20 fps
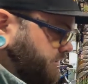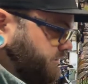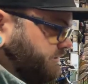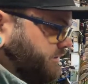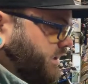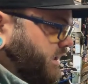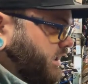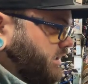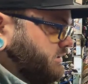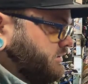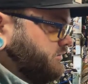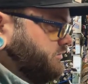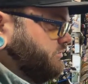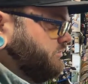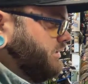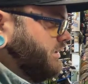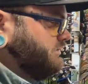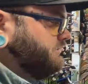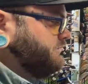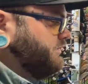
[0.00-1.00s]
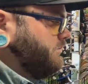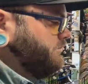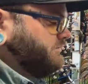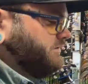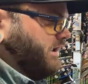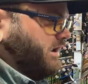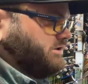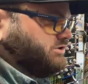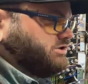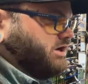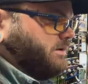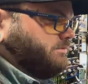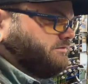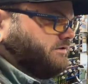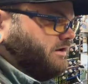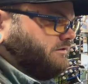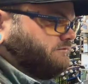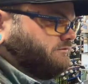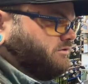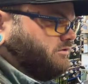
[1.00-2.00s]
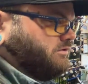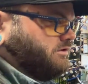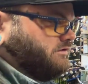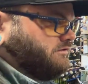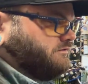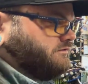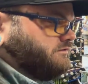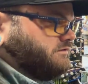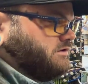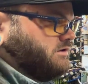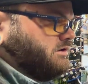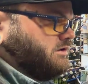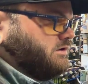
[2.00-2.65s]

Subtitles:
stocked. You get some skate shops I've noticed,